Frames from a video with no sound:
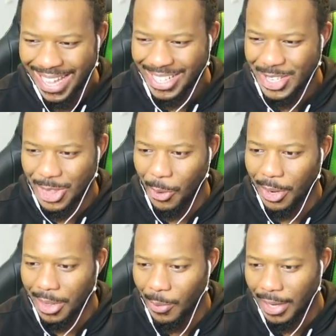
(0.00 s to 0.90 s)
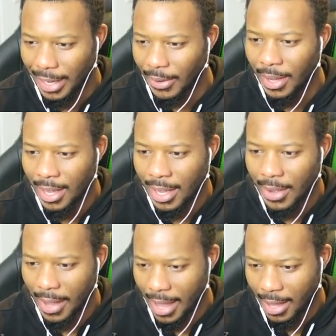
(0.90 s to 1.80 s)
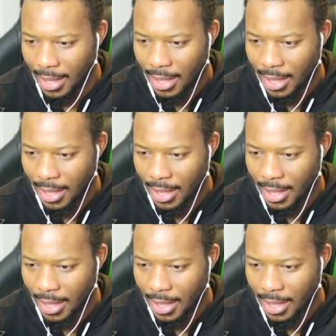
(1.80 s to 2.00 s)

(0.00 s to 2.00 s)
Just threw it in the window. Okay.